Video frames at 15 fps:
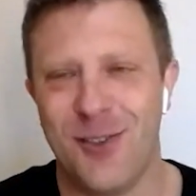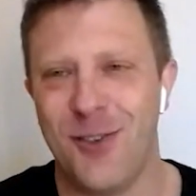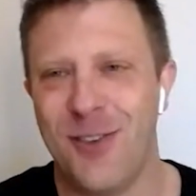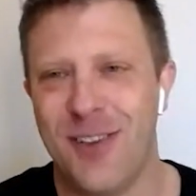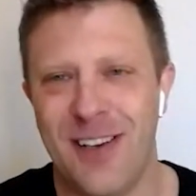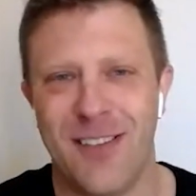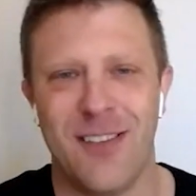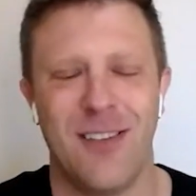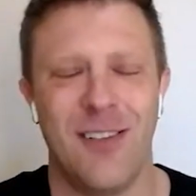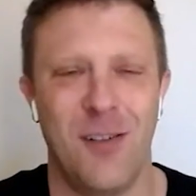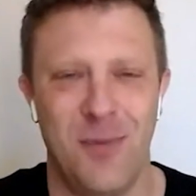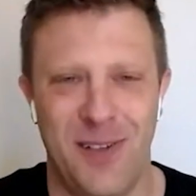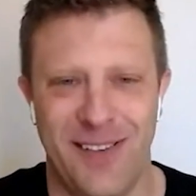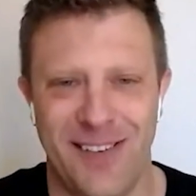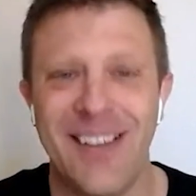do things a little
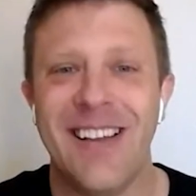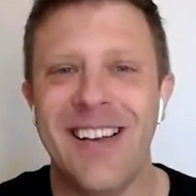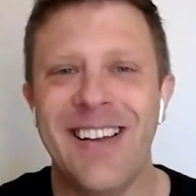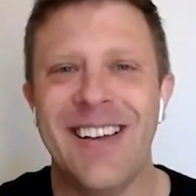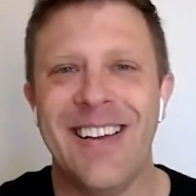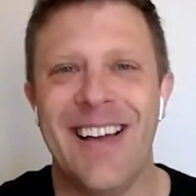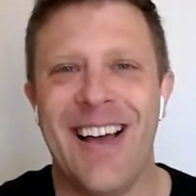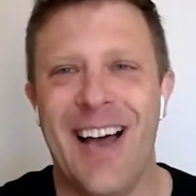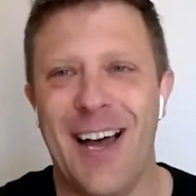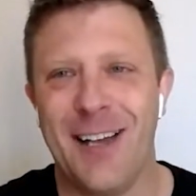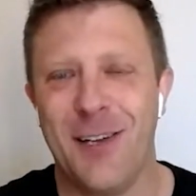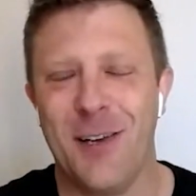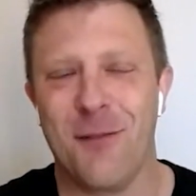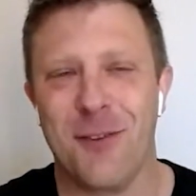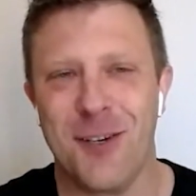bit
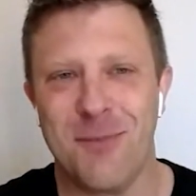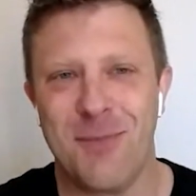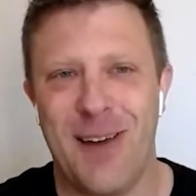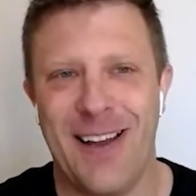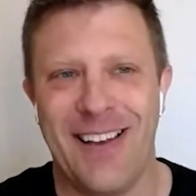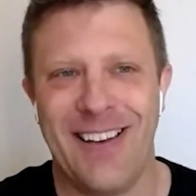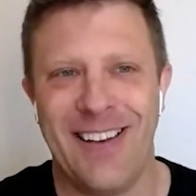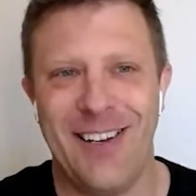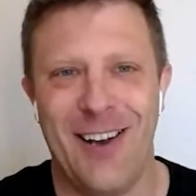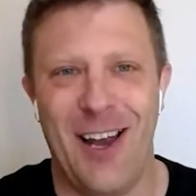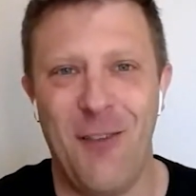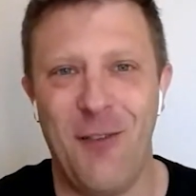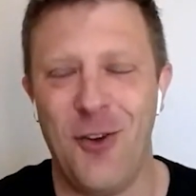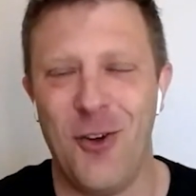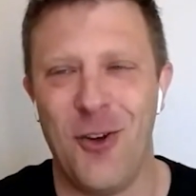different, but,
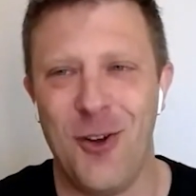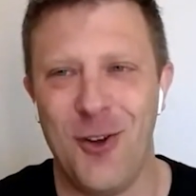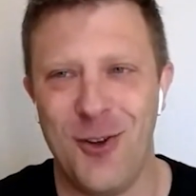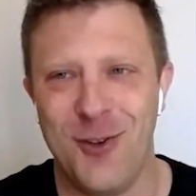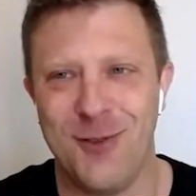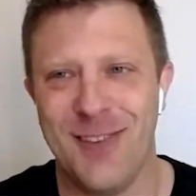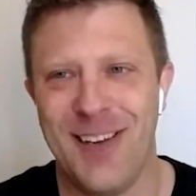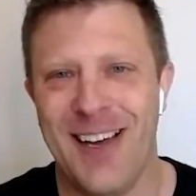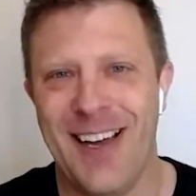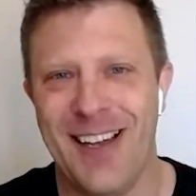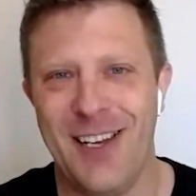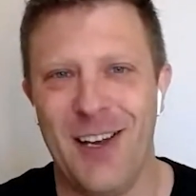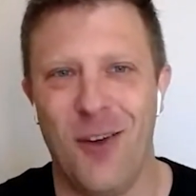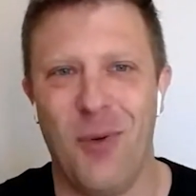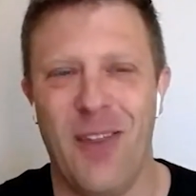if you,
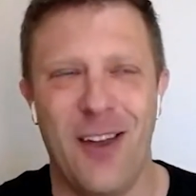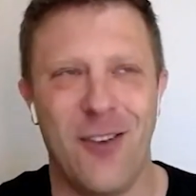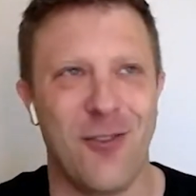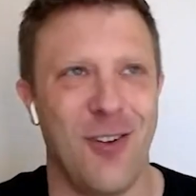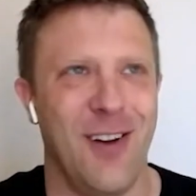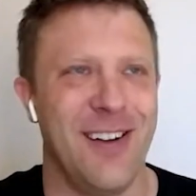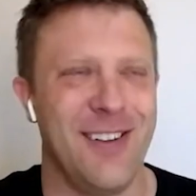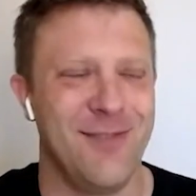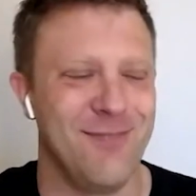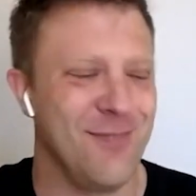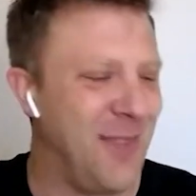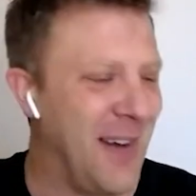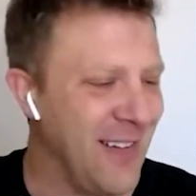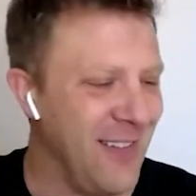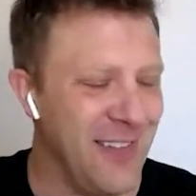where they try and
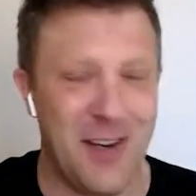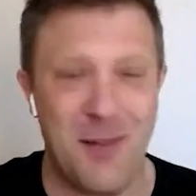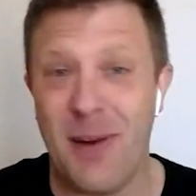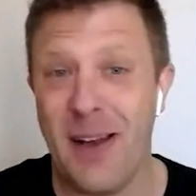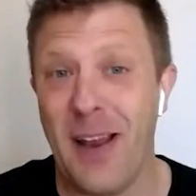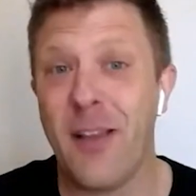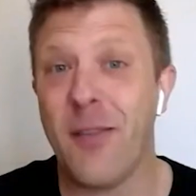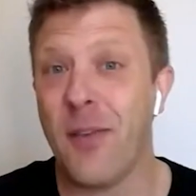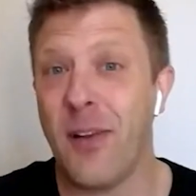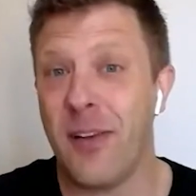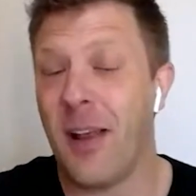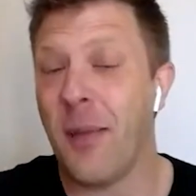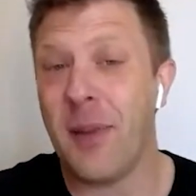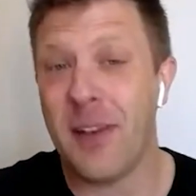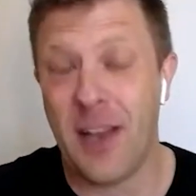funnel it in, but it's
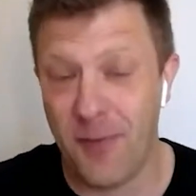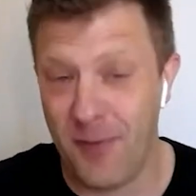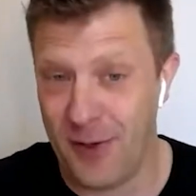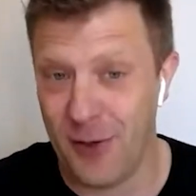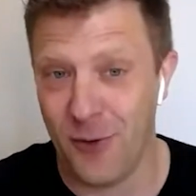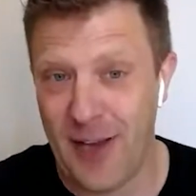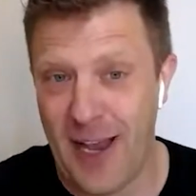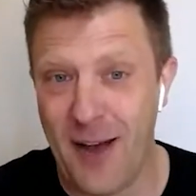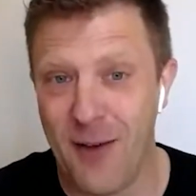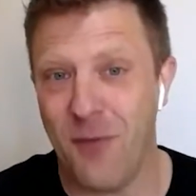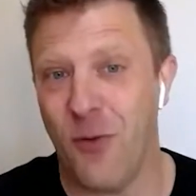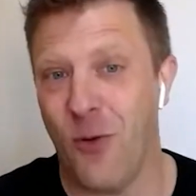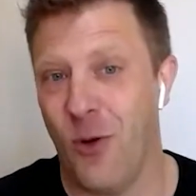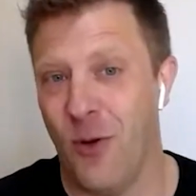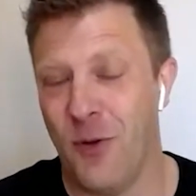something definitely to look out
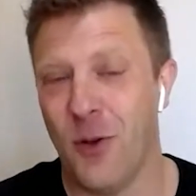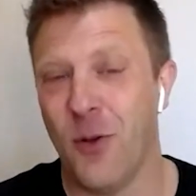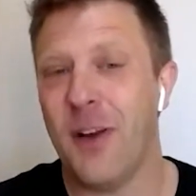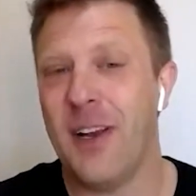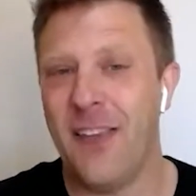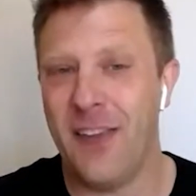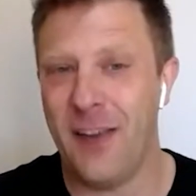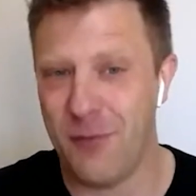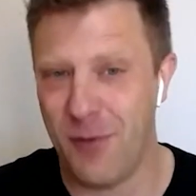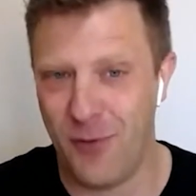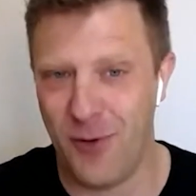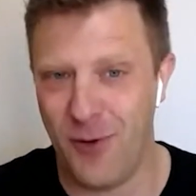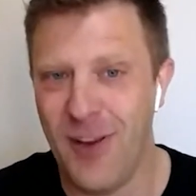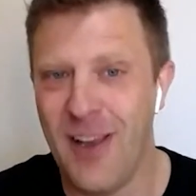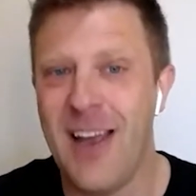for. If you're looking at their
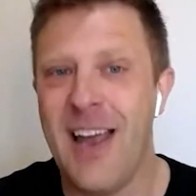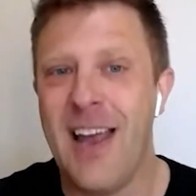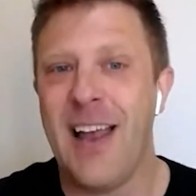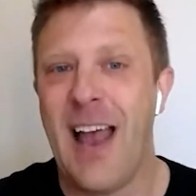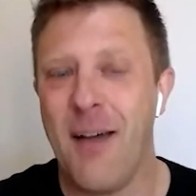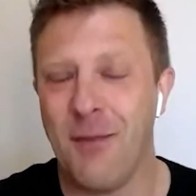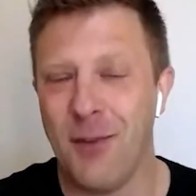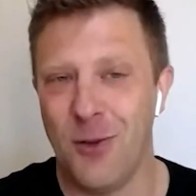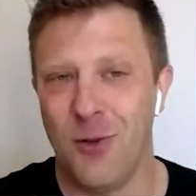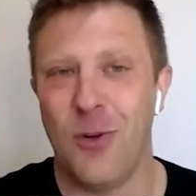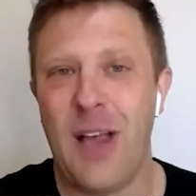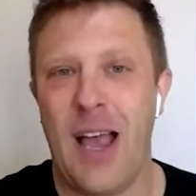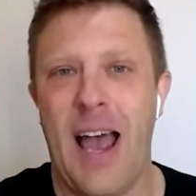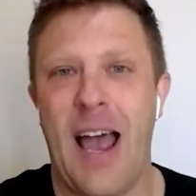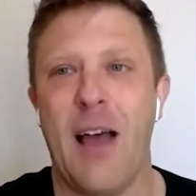review, have a
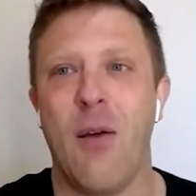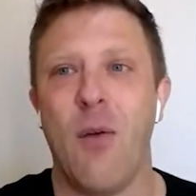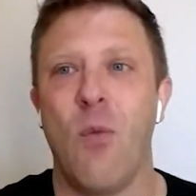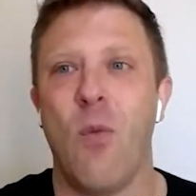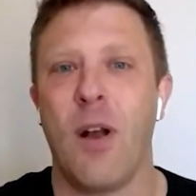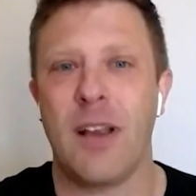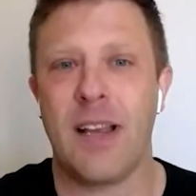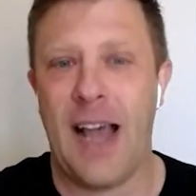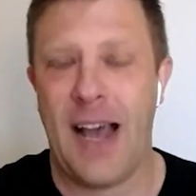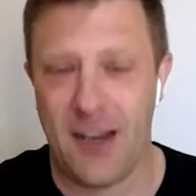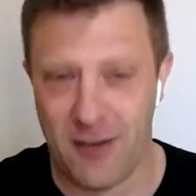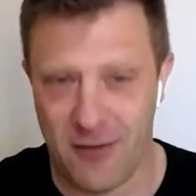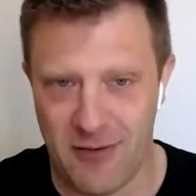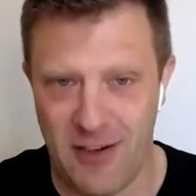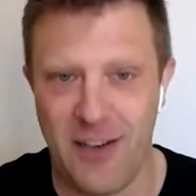look at what
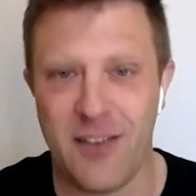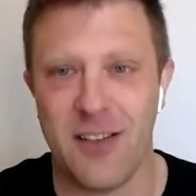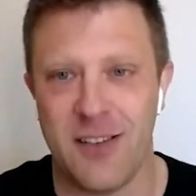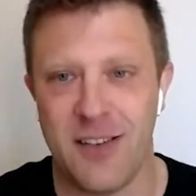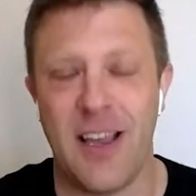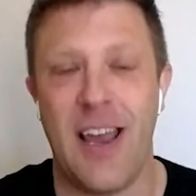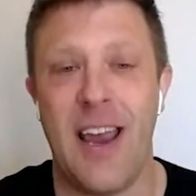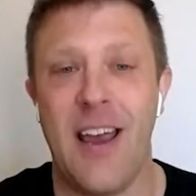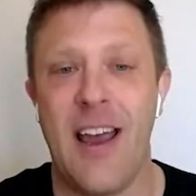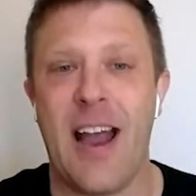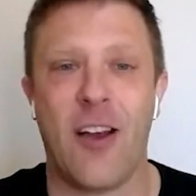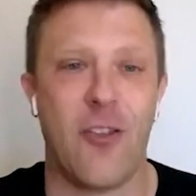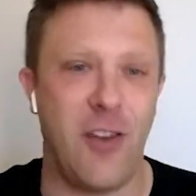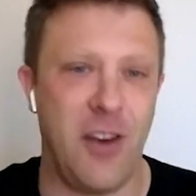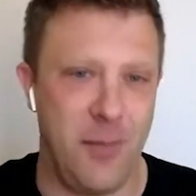categories that they're
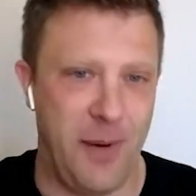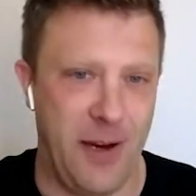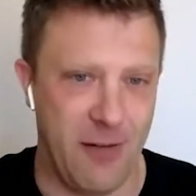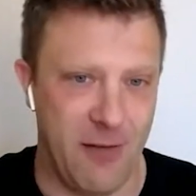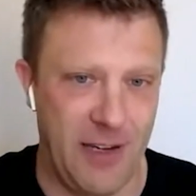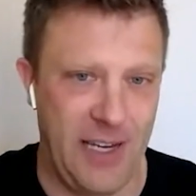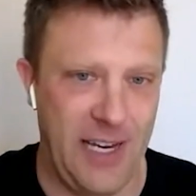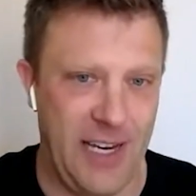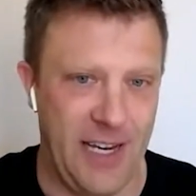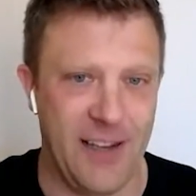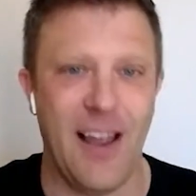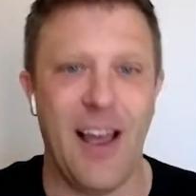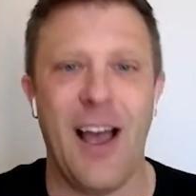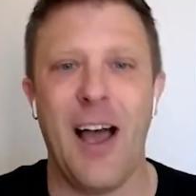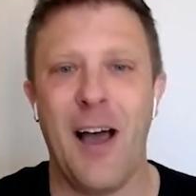actually appearing in.